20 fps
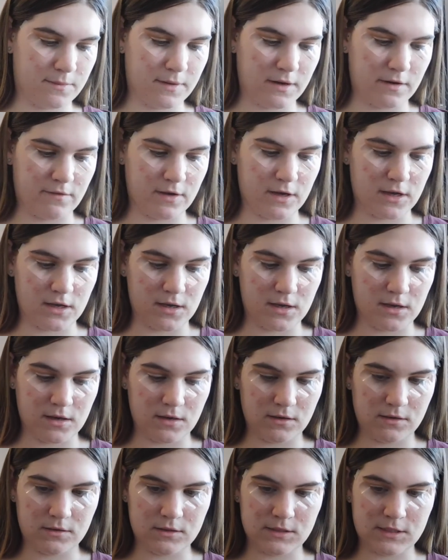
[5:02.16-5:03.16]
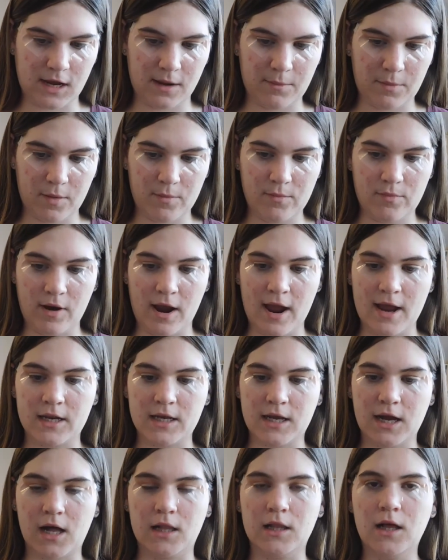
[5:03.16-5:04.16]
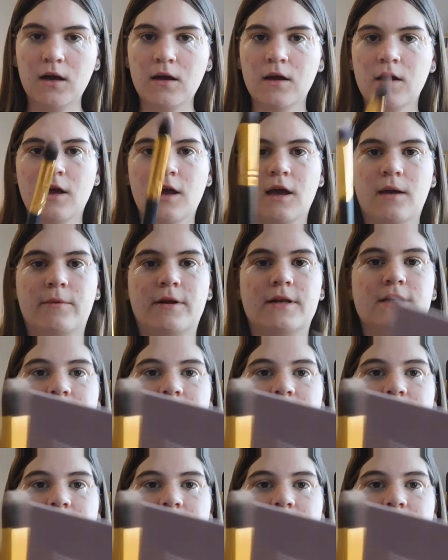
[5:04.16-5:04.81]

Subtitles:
a bit of a deeper brownie color. I'm